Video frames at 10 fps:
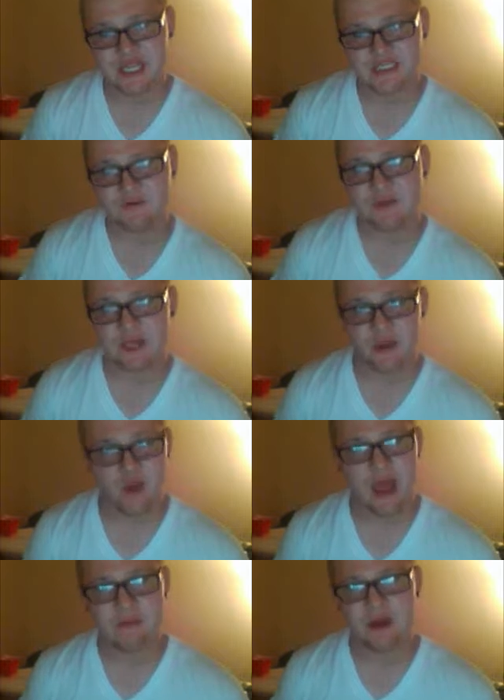the
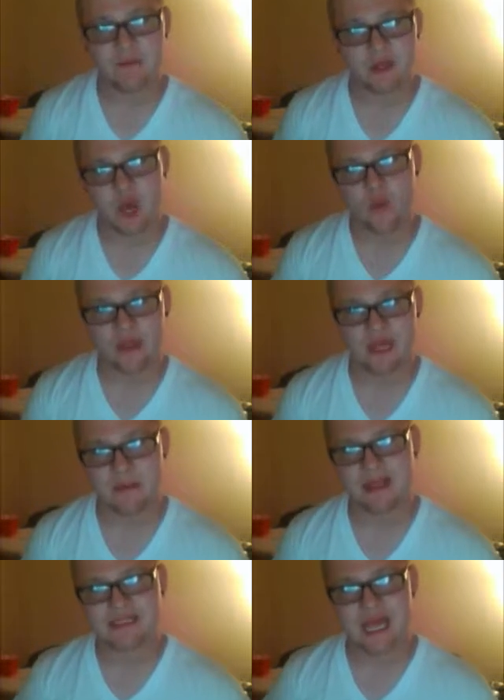fucking rhyme up. Go and
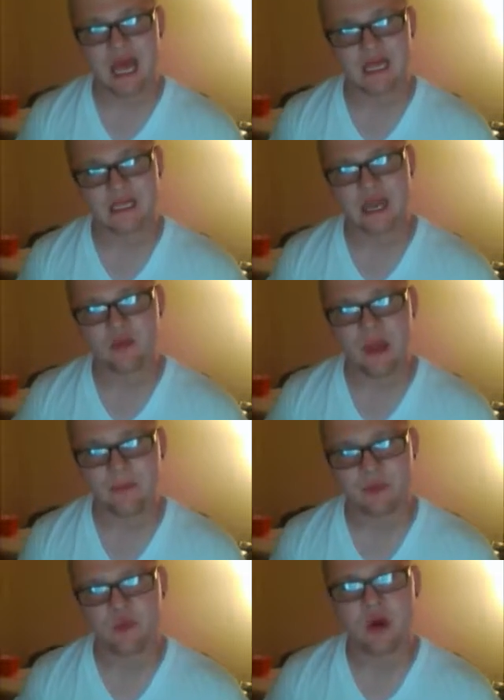get my time and I
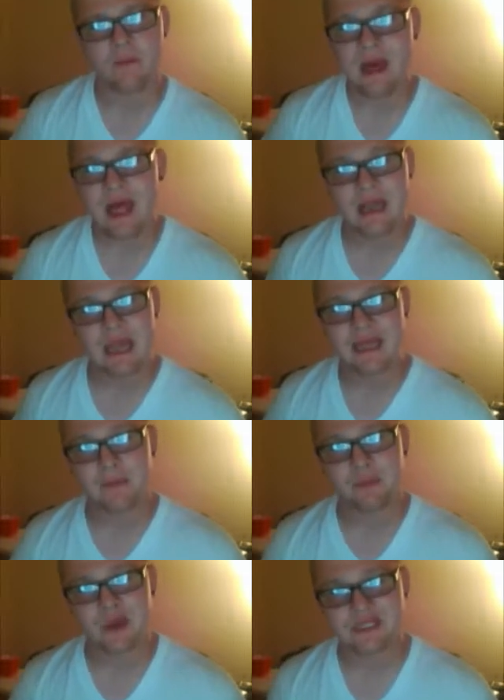wrap you up
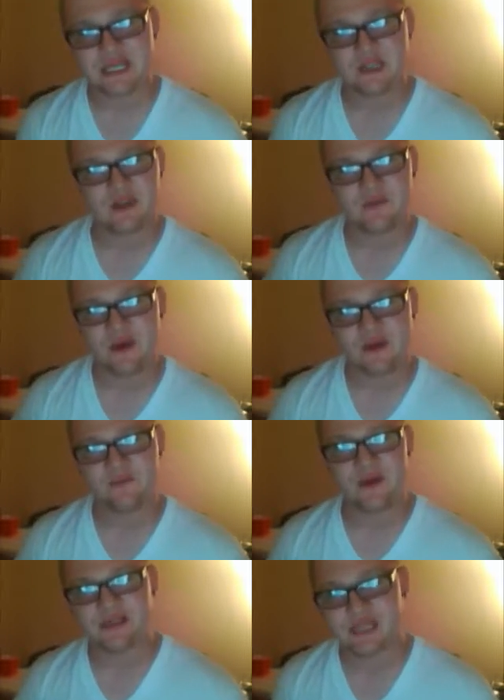like a present. You
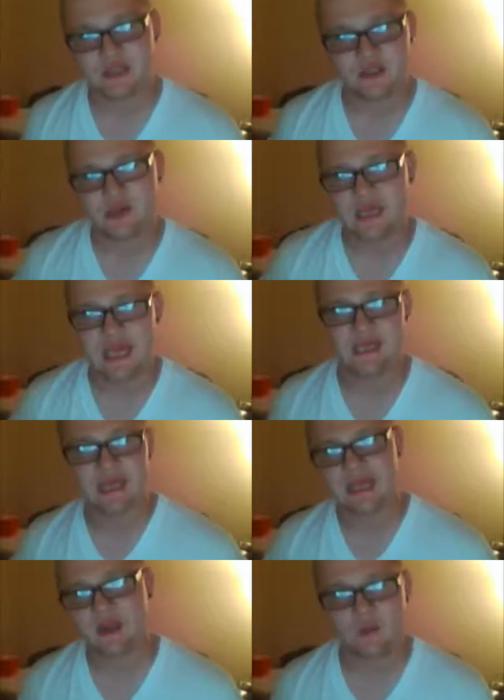fucking pheasant. You
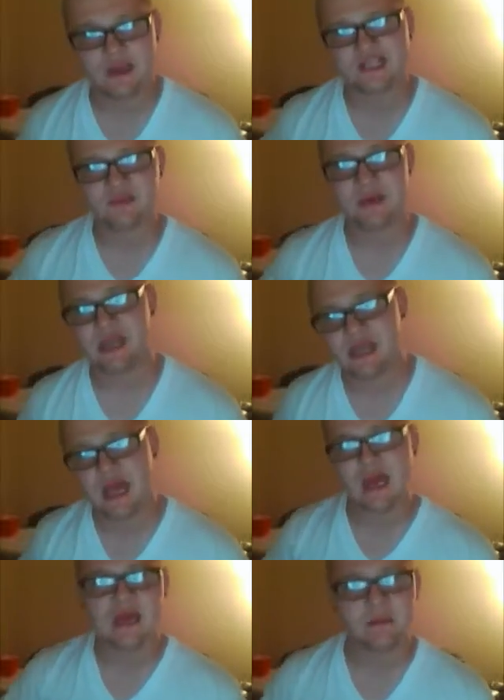can't get it when I spit
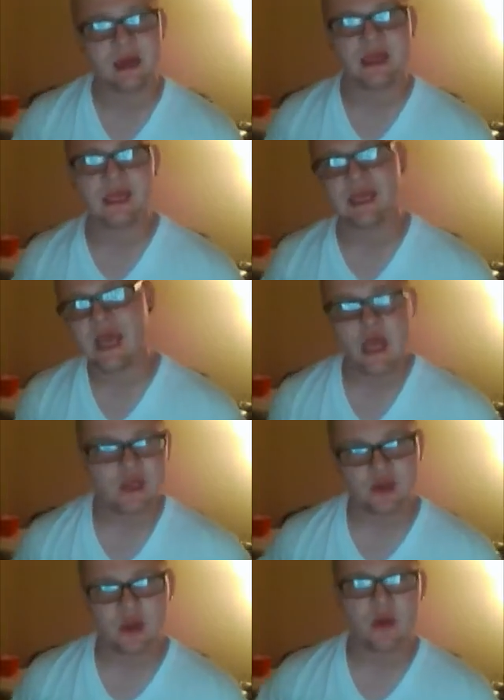it. I come, I hit
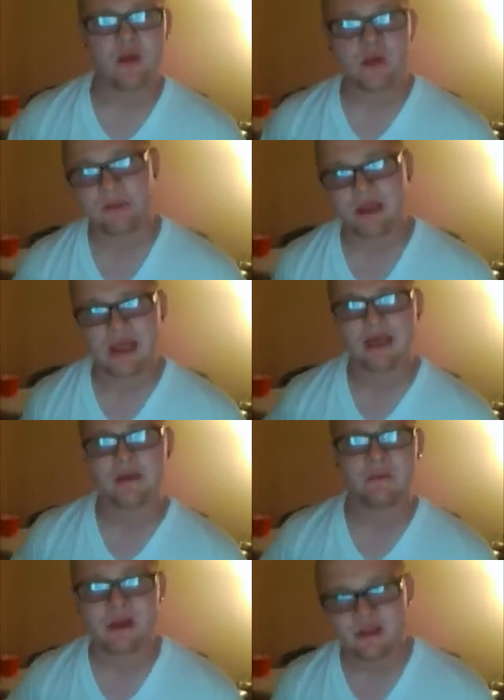it. You know I rip it
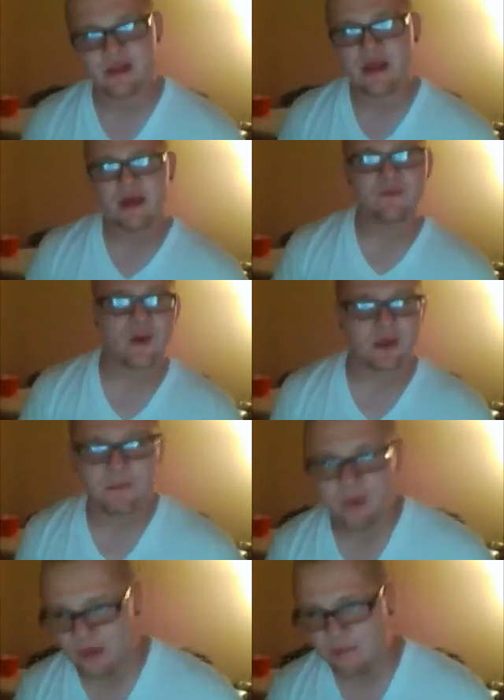like a mother
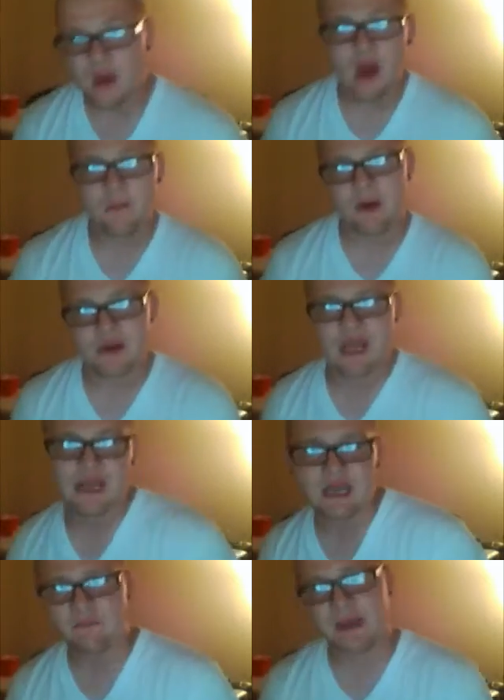fucking pimp up on
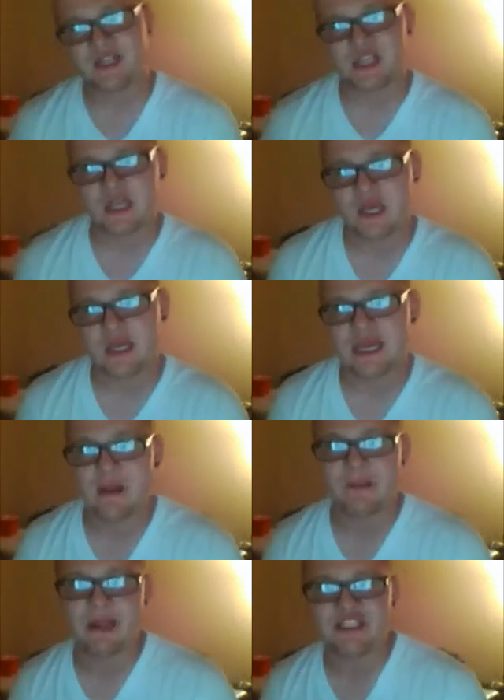that limp, and she
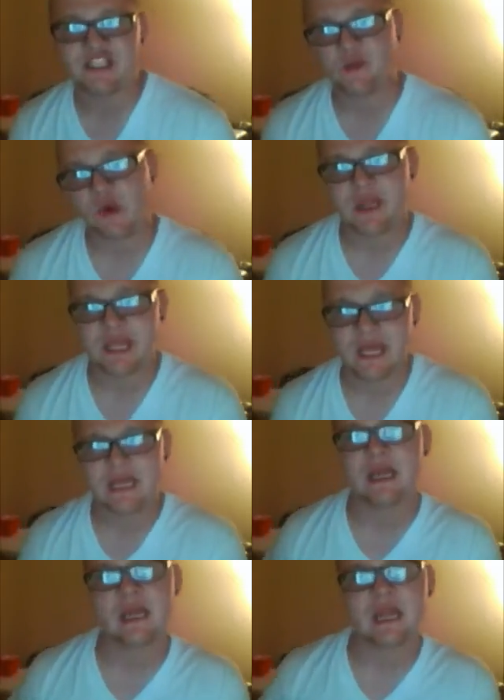looking at me like she wanna
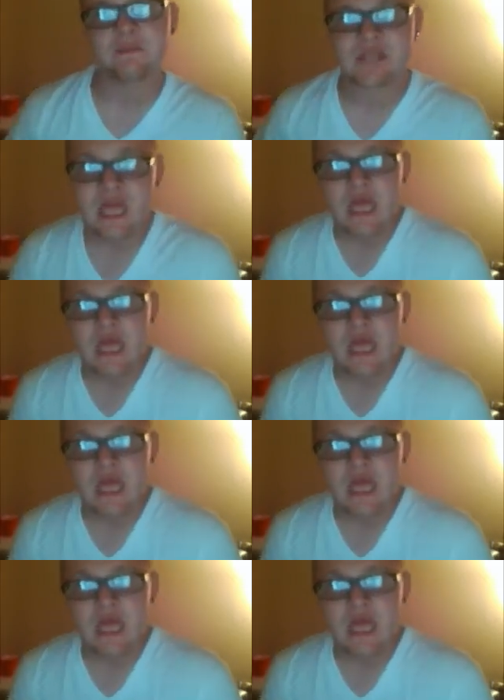get a glimpse